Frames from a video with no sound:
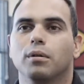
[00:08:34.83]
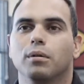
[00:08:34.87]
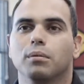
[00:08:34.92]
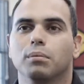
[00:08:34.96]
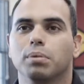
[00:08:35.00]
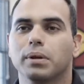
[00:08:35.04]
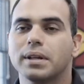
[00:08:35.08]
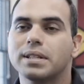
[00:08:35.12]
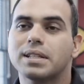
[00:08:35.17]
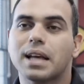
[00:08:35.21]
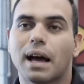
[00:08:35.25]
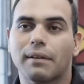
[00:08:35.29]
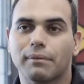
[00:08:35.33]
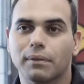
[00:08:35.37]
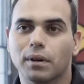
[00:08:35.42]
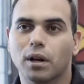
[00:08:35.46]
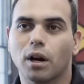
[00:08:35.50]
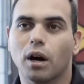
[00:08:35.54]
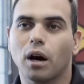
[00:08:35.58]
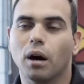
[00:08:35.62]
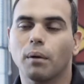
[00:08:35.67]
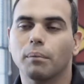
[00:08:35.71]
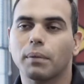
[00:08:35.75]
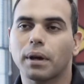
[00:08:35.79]
Please have them
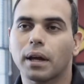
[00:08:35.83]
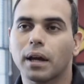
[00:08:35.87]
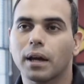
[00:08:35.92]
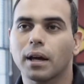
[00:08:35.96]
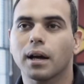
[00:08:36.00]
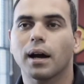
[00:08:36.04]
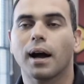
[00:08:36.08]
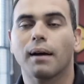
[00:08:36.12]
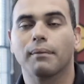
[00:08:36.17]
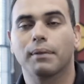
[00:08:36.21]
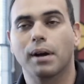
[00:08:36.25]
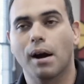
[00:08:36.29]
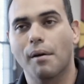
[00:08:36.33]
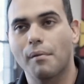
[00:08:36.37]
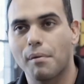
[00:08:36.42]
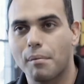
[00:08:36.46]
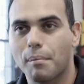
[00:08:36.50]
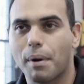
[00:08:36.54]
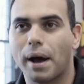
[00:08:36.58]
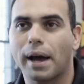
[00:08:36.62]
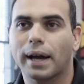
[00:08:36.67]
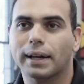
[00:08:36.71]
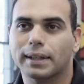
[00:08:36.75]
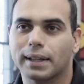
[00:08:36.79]
call me. I'm coming
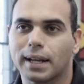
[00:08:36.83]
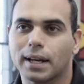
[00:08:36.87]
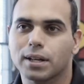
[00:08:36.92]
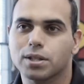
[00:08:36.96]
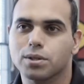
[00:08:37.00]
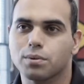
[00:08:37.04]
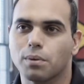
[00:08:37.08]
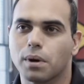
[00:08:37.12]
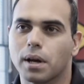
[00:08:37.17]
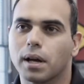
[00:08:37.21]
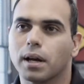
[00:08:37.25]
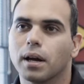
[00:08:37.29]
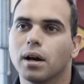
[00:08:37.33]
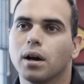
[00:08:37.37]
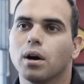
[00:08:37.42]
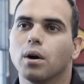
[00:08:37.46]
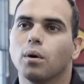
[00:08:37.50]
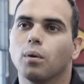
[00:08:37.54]
back next week.